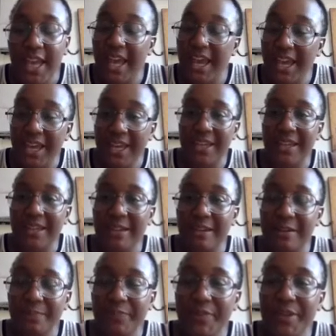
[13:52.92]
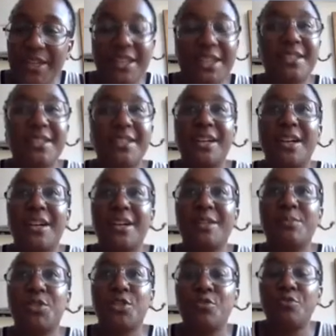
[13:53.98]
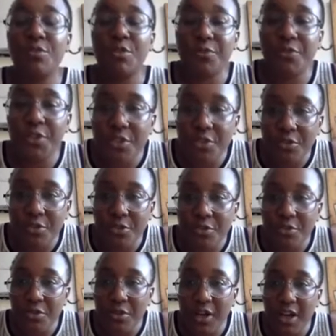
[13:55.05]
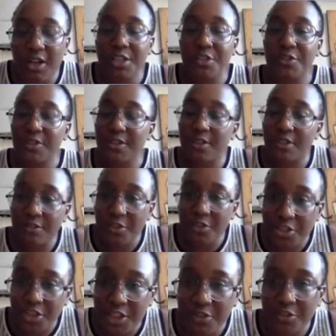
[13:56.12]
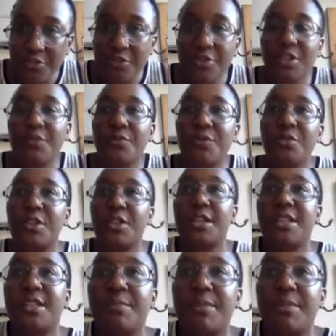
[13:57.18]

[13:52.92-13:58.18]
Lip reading: hey, it's time to review. Are you still on schedule? Because I've organized